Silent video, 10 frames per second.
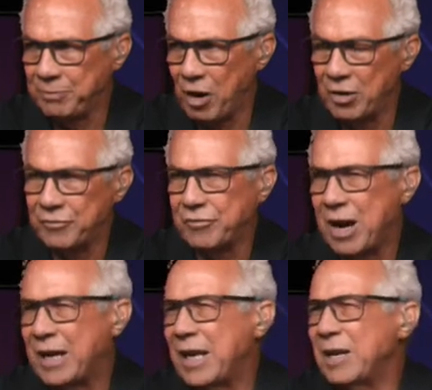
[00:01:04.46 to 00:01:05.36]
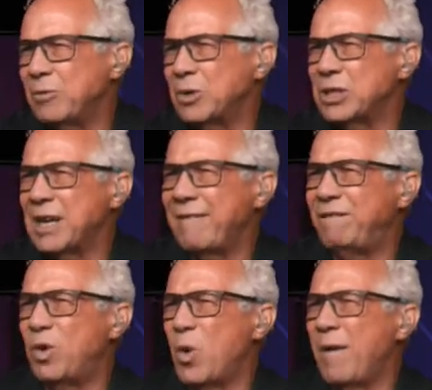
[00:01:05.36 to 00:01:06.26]
on Friday, was uh,
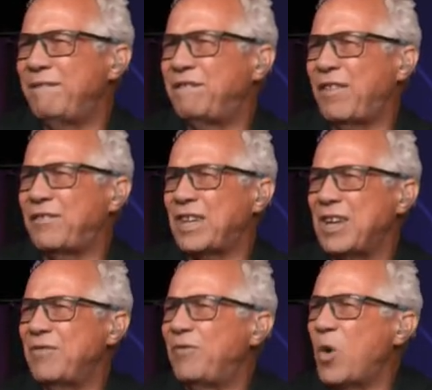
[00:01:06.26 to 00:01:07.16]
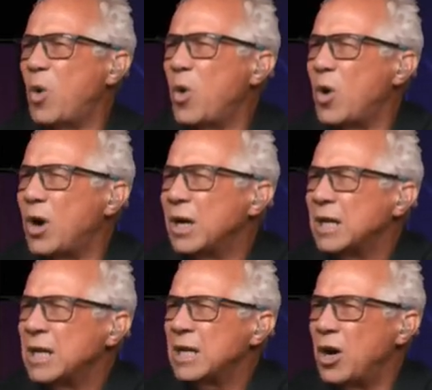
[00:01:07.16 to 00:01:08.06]

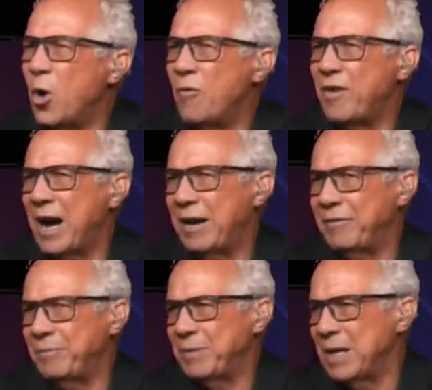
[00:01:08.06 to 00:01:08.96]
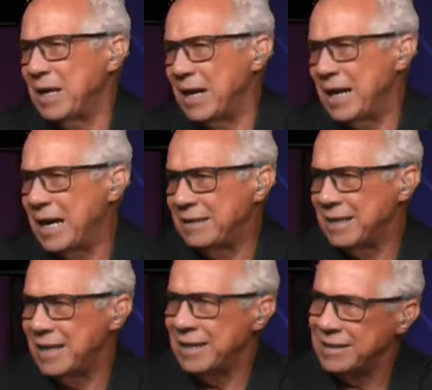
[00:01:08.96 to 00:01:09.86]
454.05. And
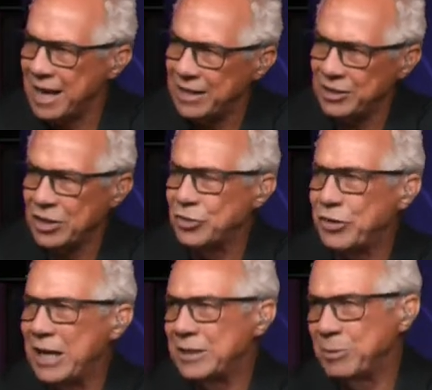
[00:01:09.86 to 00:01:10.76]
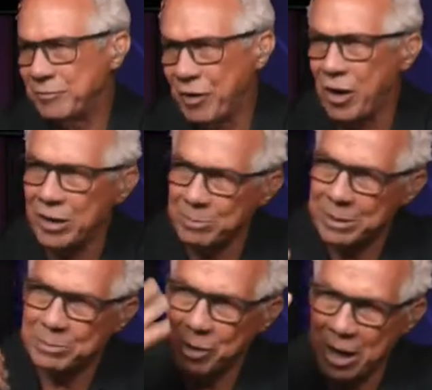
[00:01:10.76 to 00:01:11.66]
uh, yeah, you're contracting with volume, but
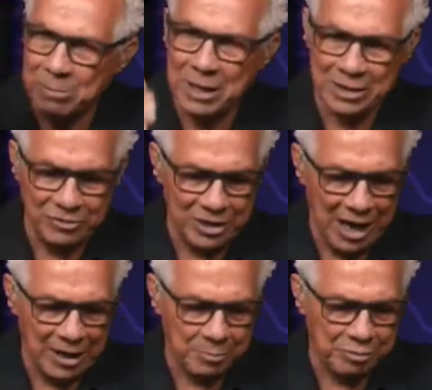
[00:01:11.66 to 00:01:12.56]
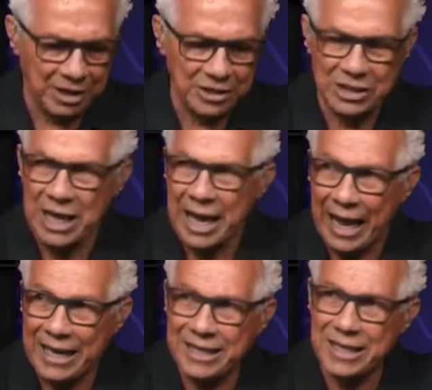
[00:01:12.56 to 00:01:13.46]
the bottom line, you're at a higher price.
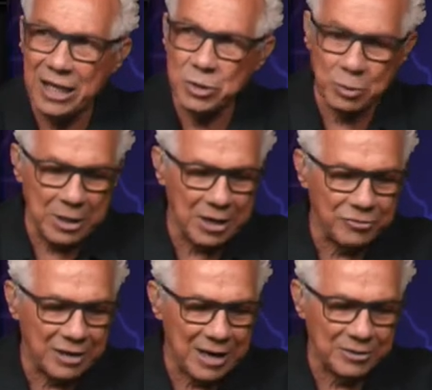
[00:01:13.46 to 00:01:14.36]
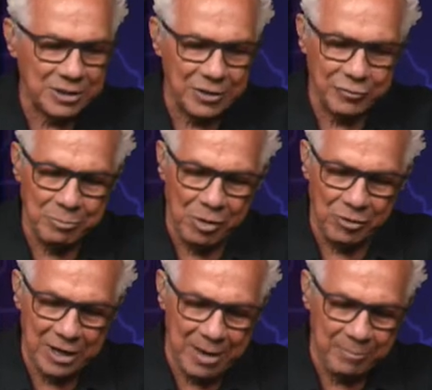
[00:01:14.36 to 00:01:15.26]
NDX 100 now is a different
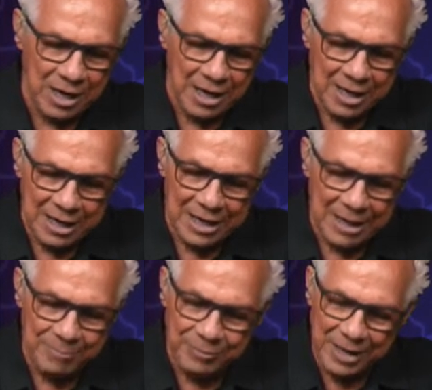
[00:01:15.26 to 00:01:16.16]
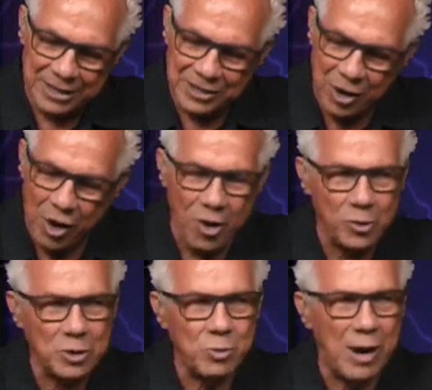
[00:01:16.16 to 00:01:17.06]
ballgame. Um, it's
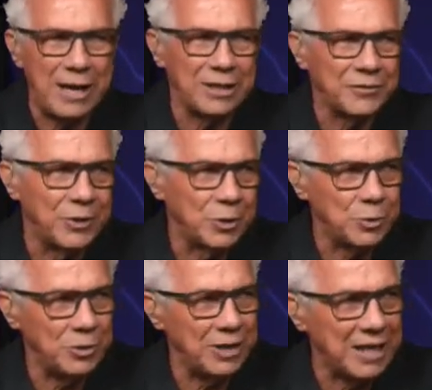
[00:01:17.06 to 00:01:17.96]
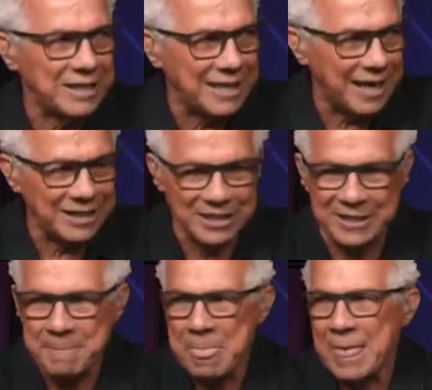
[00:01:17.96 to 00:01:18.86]
always wild, folks, when you get a test,
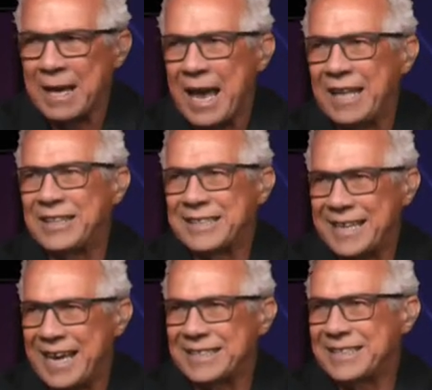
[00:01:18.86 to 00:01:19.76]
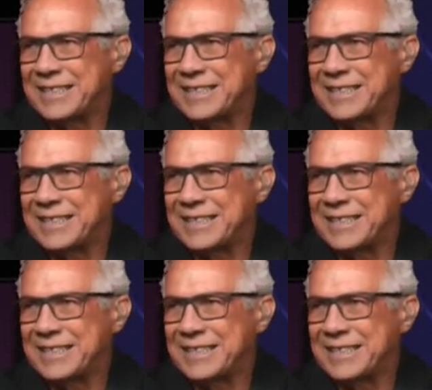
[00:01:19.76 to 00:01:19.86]
and the test